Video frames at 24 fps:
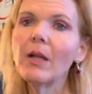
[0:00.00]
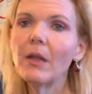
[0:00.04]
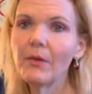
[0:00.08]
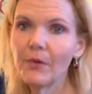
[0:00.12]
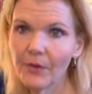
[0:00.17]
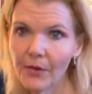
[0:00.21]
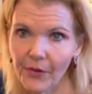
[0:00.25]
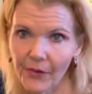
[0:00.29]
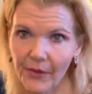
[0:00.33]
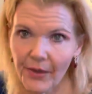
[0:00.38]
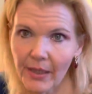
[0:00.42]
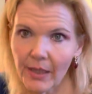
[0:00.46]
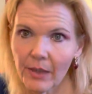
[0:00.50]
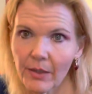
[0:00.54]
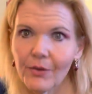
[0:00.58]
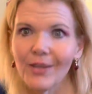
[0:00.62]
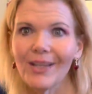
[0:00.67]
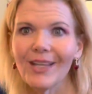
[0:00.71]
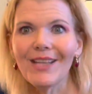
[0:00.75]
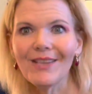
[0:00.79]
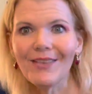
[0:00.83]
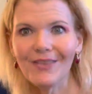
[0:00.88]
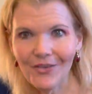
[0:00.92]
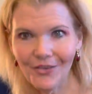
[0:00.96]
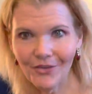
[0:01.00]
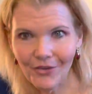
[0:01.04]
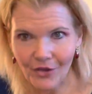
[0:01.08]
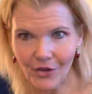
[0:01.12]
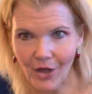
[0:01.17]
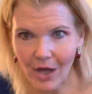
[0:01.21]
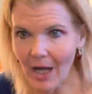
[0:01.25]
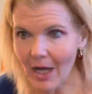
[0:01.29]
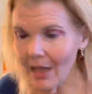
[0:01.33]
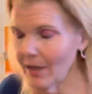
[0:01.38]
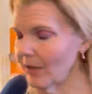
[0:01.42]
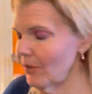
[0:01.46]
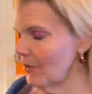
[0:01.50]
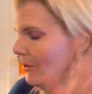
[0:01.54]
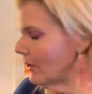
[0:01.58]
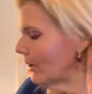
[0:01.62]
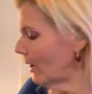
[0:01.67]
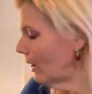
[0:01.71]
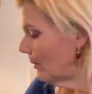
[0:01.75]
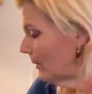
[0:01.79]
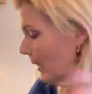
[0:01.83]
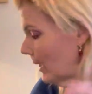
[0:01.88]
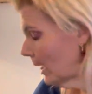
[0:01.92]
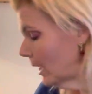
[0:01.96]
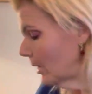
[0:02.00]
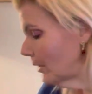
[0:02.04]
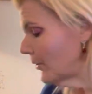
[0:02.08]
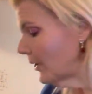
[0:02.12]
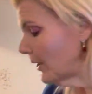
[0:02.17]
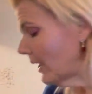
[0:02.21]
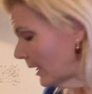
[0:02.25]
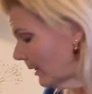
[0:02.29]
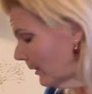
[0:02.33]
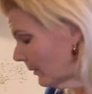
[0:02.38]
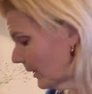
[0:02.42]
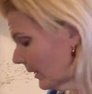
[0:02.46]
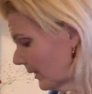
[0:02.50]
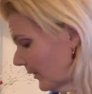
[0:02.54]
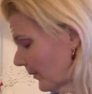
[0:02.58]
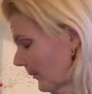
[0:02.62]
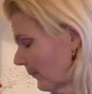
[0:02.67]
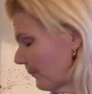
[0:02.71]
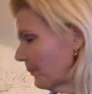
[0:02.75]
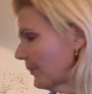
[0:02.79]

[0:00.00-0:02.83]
the thing to get the shot. It was, oh my gosh. So anyways,